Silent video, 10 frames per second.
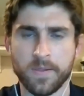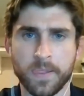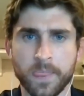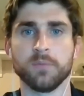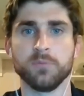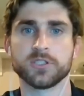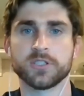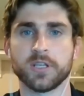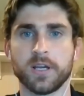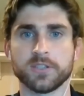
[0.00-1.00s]
Uh,
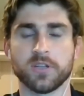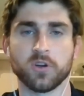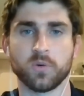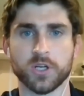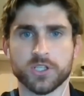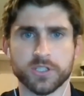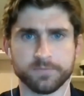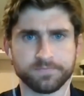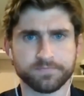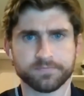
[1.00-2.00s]
Melissa has another
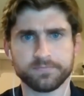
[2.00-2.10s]
question.